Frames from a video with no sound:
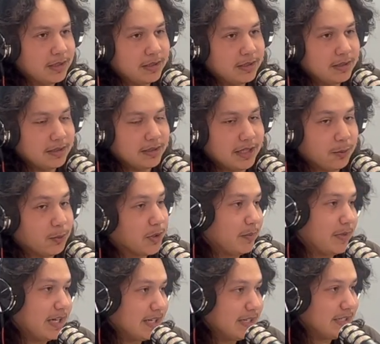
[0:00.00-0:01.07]
Like one of
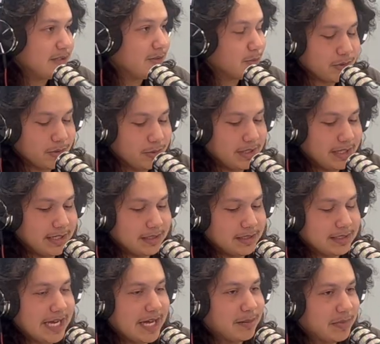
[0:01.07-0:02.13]
my ideas was do like a
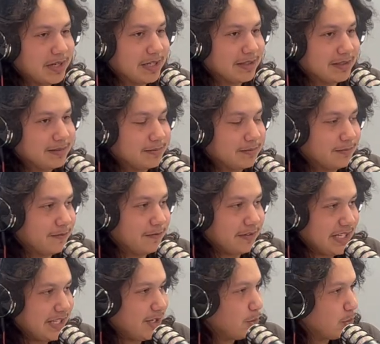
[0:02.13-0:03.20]
10-minute
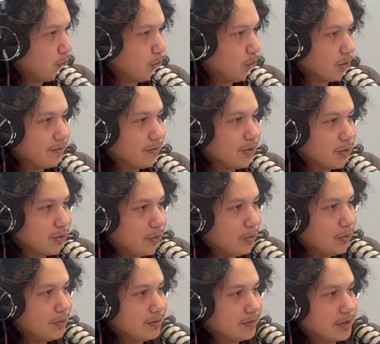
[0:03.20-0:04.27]
video tour of the
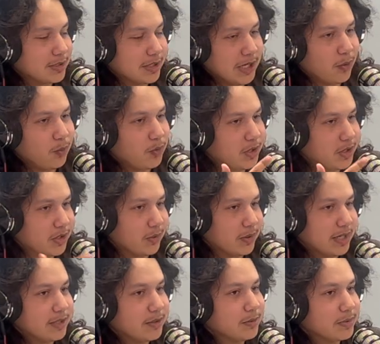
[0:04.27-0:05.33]
school, just like walk
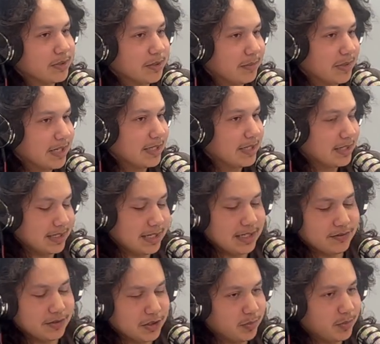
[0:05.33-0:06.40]
around with the mic, kind
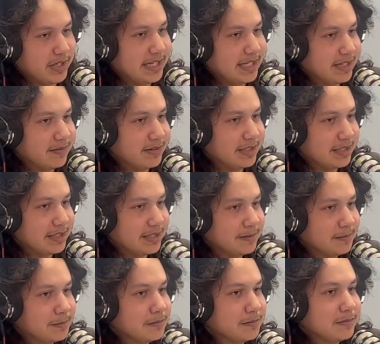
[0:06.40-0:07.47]
of explain everything,
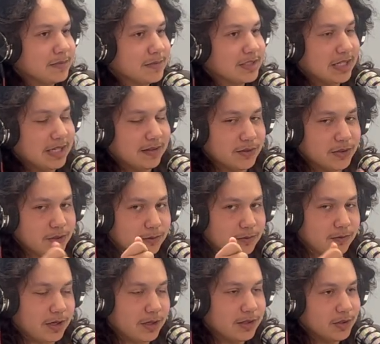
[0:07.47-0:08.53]
have a dude
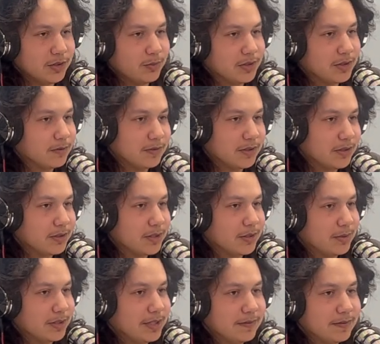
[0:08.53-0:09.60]
follow you with the phone or
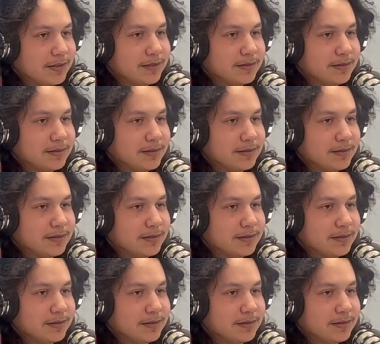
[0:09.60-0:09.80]
whatever.